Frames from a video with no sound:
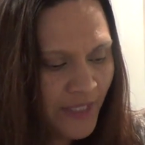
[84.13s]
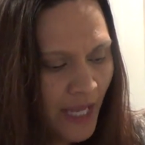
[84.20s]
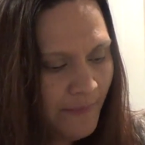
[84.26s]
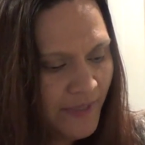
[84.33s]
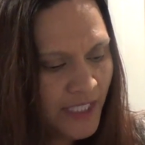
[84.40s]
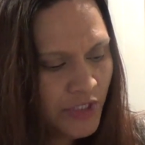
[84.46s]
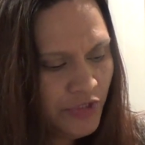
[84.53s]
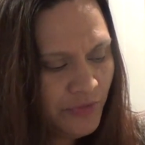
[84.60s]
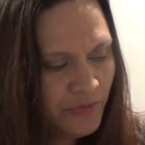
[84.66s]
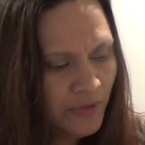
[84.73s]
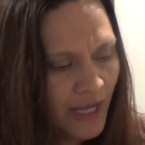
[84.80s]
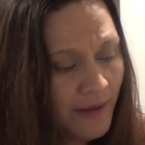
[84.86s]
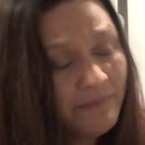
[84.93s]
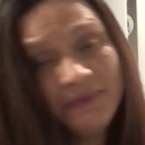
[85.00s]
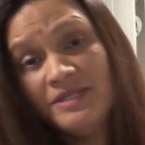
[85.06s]
I'm gonna do.
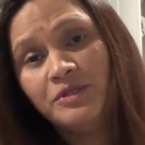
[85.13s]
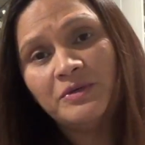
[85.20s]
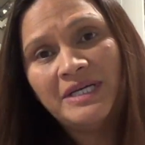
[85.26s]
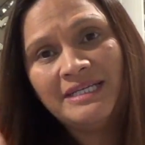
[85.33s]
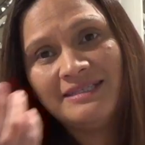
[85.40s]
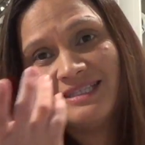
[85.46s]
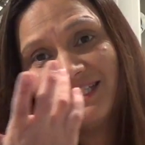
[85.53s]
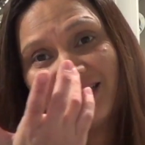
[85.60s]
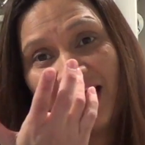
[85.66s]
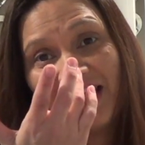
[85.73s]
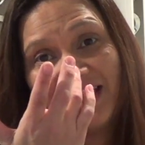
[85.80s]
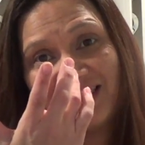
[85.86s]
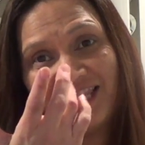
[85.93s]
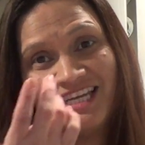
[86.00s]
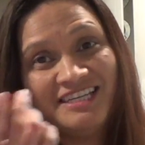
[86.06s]
I've been doing the
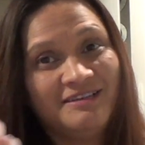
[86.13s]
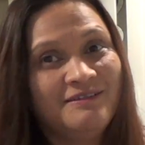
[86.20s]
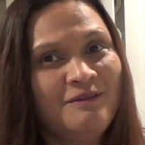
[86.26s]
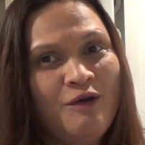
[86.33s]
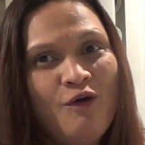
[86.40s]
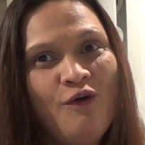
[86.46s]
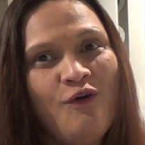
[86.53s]
diet thing.